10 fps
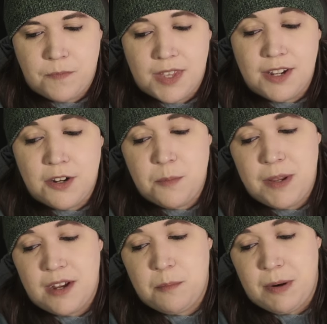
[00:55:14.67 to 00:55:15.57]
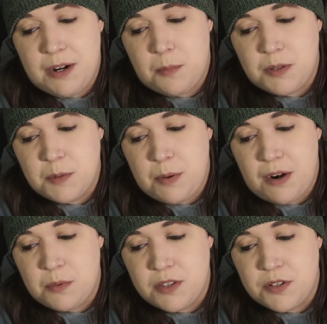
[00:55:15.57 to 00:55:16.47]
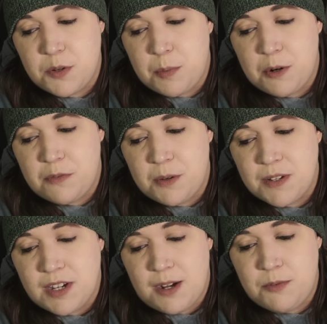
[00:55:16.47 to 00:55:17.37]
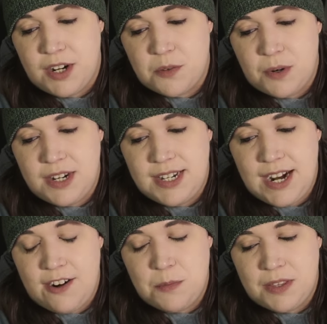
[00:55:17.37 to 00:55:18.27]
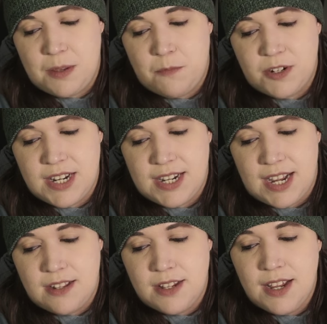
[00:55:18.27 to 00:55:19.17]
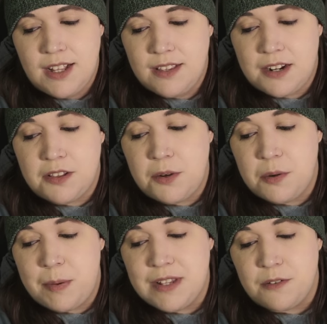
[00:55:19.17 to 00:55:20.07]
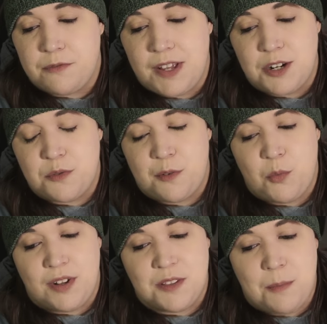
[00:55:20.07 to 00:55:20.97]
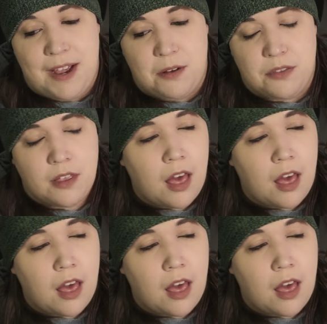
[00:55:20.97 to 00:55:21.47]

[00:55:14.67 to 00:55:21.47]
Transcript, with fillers: It could be unbearable to part with a superfluous object one had carried with them for decades, let alone a piece of flesh from one's mouth.